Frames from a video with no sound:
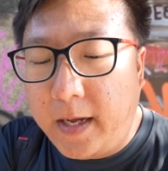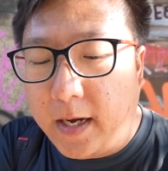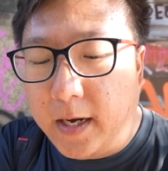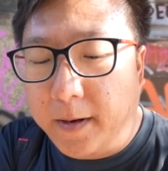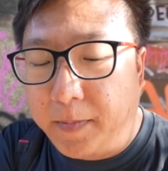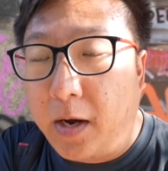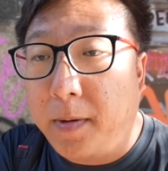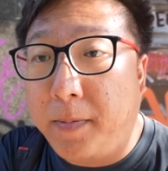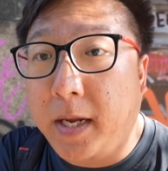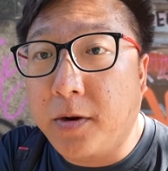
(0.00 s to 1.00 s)
I'll
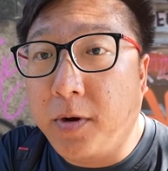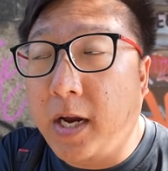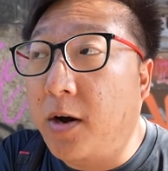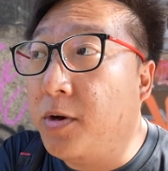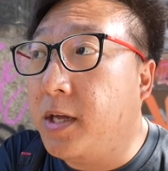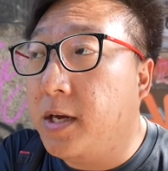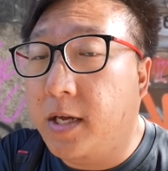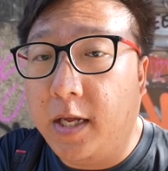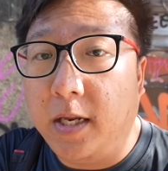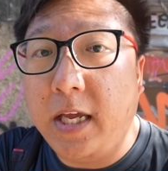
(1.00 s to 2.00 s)
be playing the raid hour here
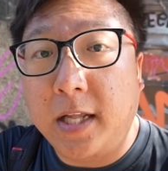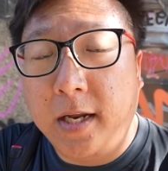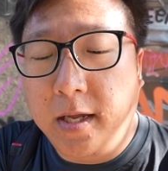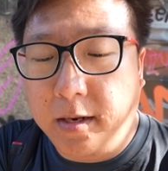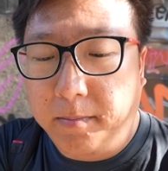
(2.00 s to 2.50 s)
in Italy,